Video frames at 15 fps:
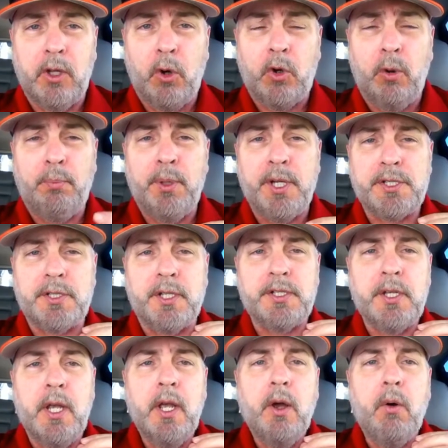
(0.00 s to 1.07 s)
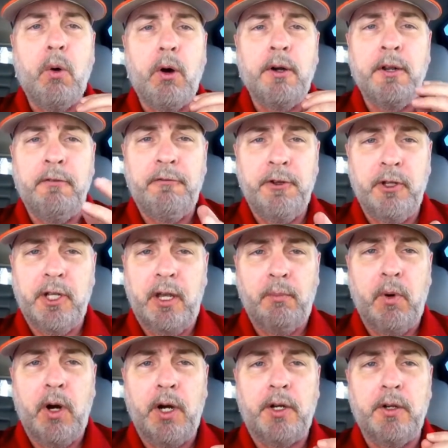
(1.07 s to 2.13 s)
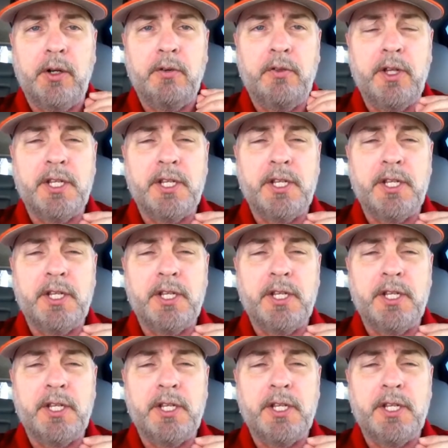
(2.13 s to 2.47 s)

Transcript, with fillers: local business, or an affiliate marketer.